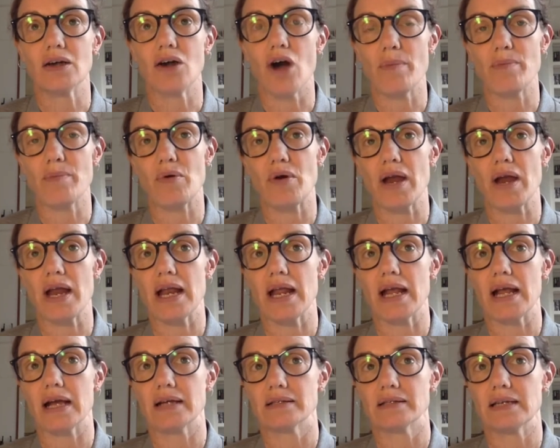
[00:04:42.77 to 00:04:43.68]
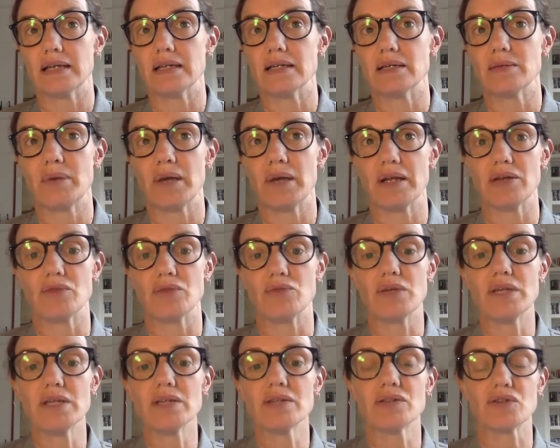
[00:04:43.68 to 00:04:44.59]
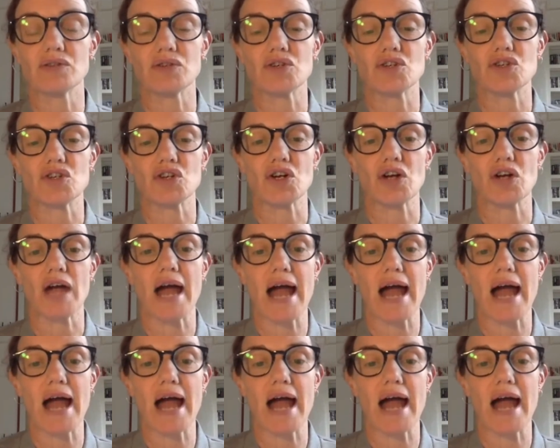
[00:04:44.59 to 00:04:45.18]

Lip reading: operating as an independent researcher